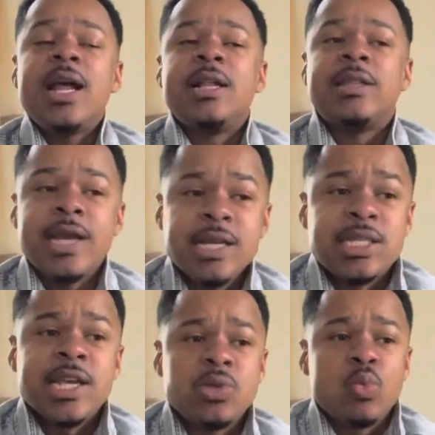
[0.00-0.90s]
this
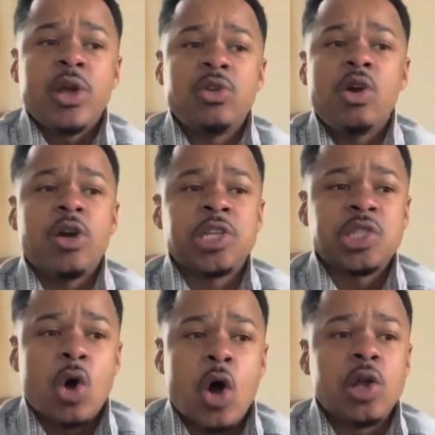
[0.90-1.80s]
is when you're gonna
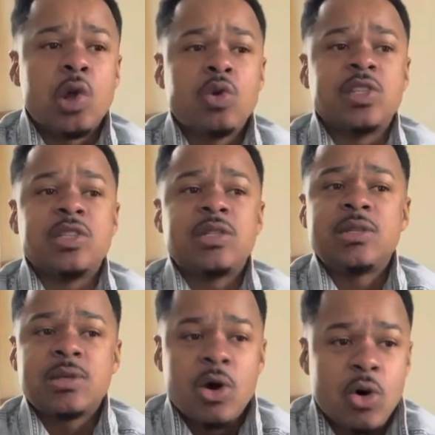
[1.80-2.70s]
start losing
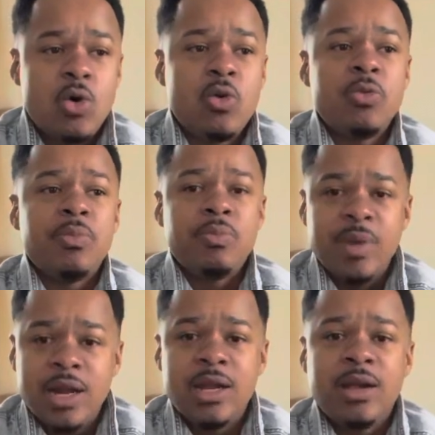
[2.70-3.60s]
so
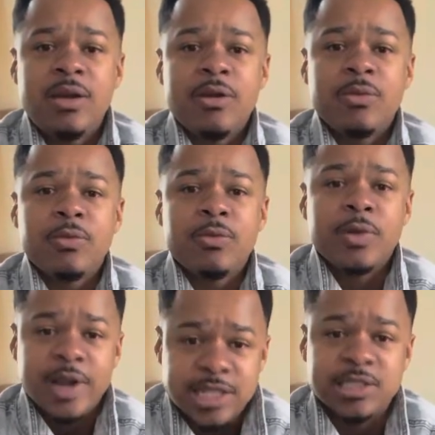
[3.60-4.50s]
many
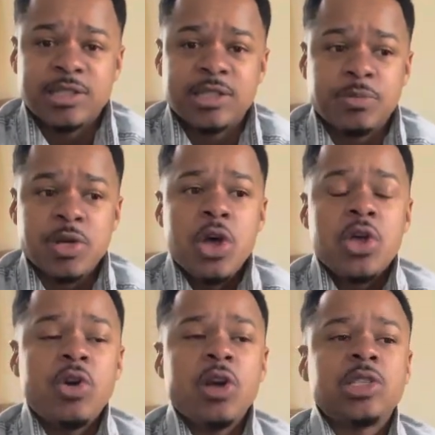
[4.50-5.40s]
relationships.
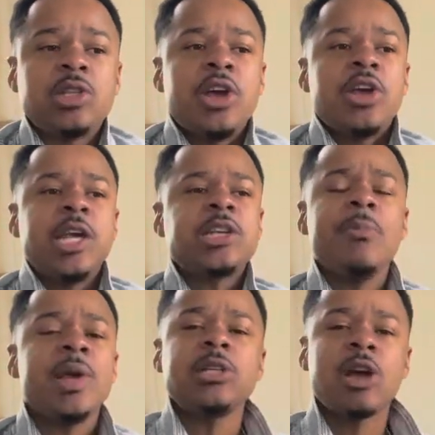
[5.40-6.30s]
You're gonna it's
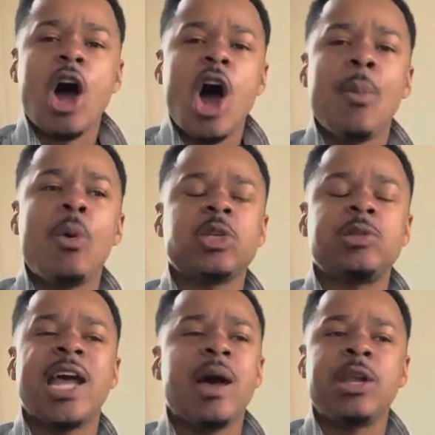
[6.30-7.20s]
gonna it's gonna almost
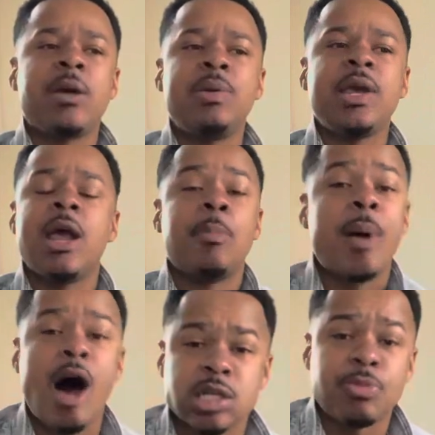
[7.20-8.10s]
damn near be
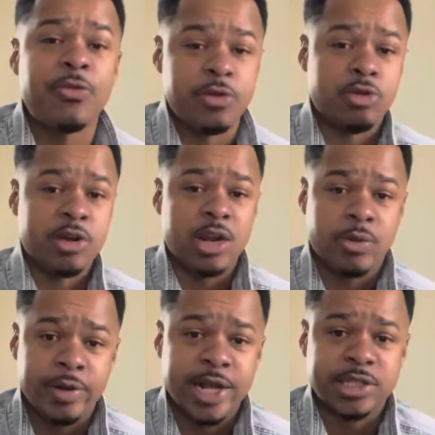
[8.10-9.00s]
impossible for you to get in a
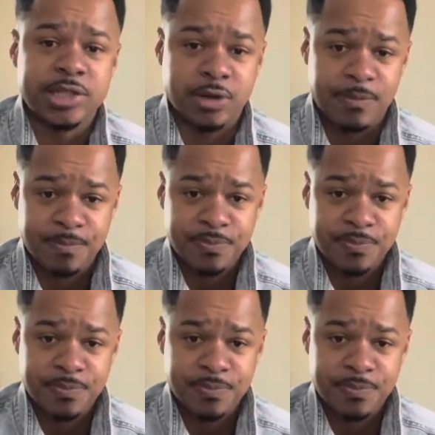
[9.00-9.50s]
relationship.